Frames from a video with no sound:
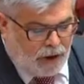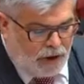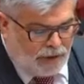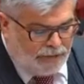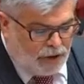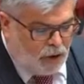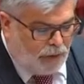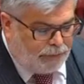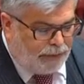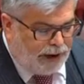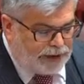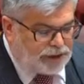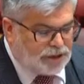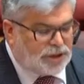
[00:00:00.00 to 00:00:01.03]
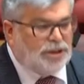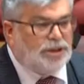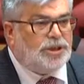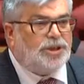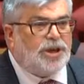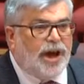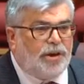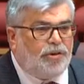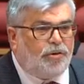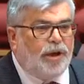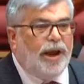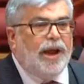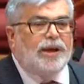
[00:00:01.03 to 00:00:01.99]
of the corporations in this
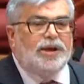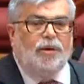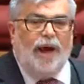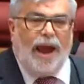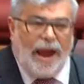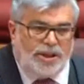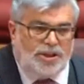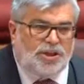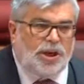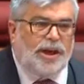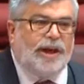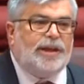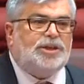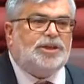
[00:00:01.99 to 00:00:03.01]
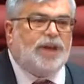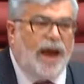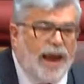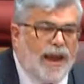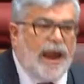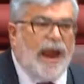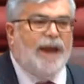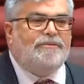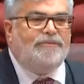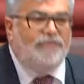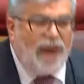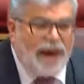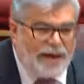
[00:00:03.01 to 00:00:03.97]
country to actually take
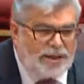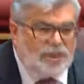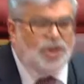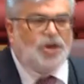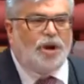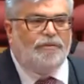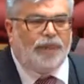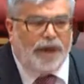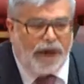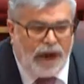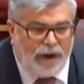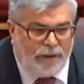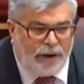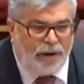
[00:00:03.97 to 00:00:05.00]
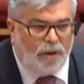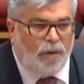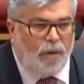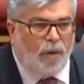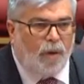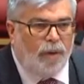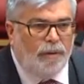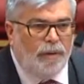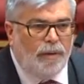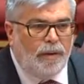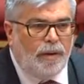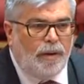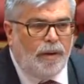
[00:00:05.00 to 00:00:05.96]
advantage of the current law.
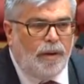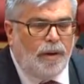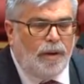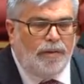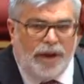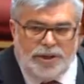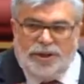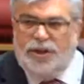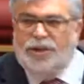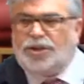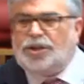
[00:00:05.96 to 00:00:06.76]
These are the